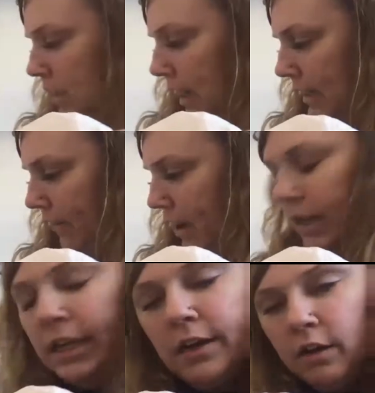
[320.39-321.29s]
kind of out
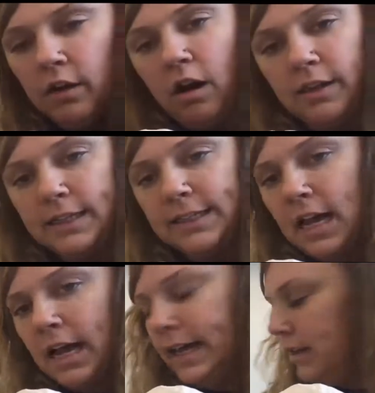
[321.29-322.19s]
here on the
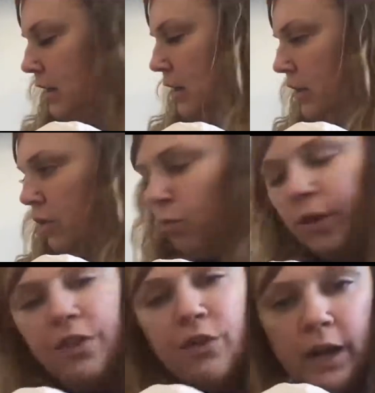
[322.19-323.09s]
side
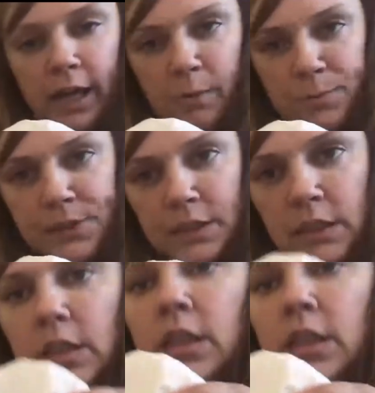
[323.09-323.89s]
with your hips.